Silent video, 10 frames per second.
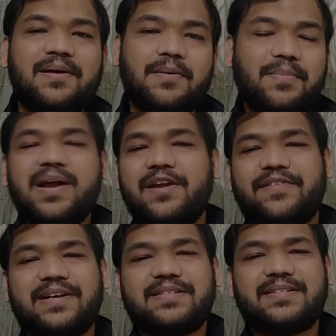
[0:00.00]
My
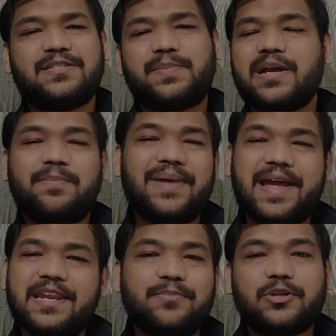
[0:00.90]
advice is pick up
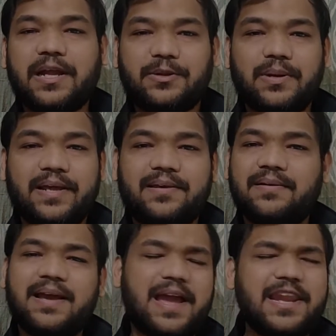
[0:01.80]
any book that you like,
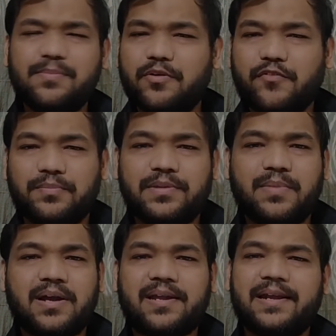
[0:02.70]
any book from the
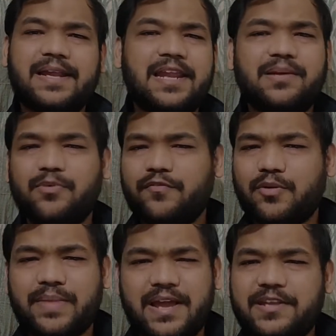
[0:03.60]
market, any book from
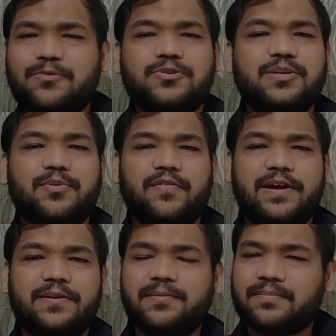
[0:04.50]
any coaching
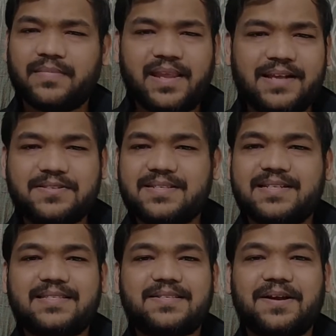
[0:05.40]
provider, and just
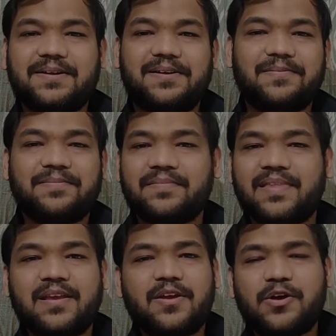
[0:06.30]
get started.
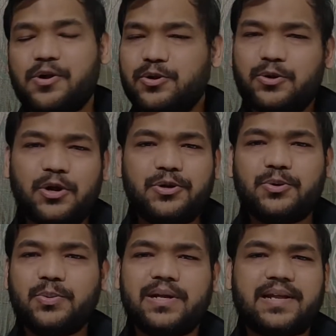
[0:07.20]
Do not
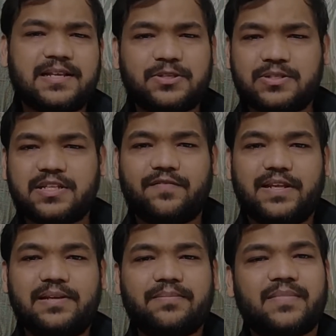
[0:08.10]
do it
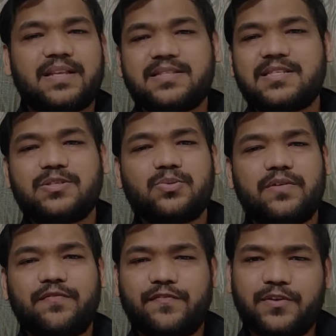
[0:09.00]
exhaustively, just do a
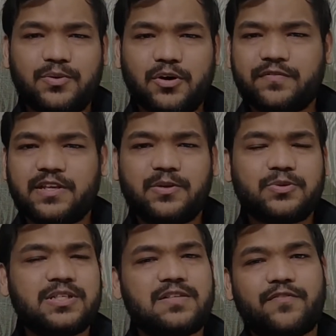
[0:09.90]
few of the
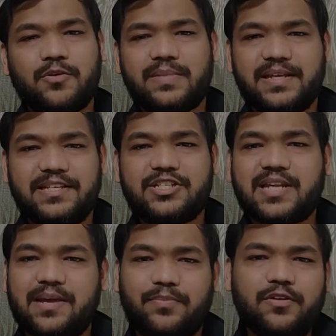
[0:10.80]
questions from each
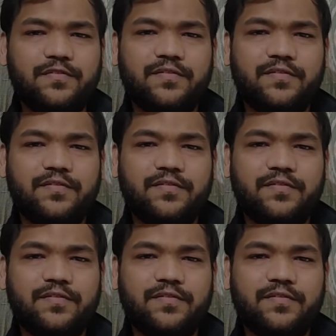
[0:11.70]
type of